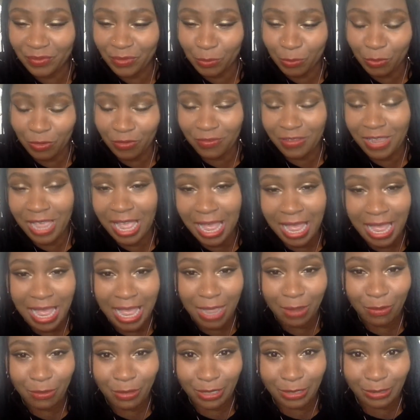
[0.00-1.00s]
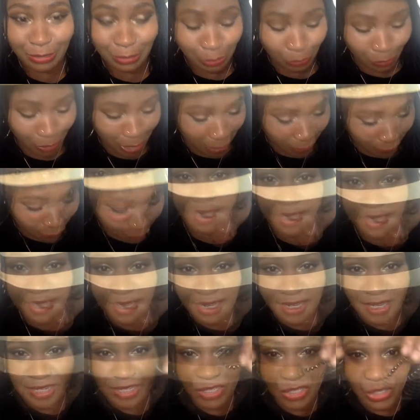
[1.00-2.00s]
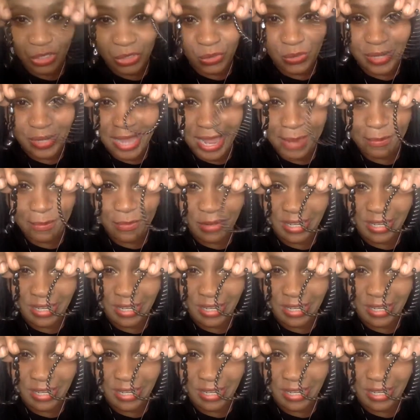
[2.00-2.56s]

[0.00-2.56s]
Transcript: We've got, what else do we have? What else do we have? Shungite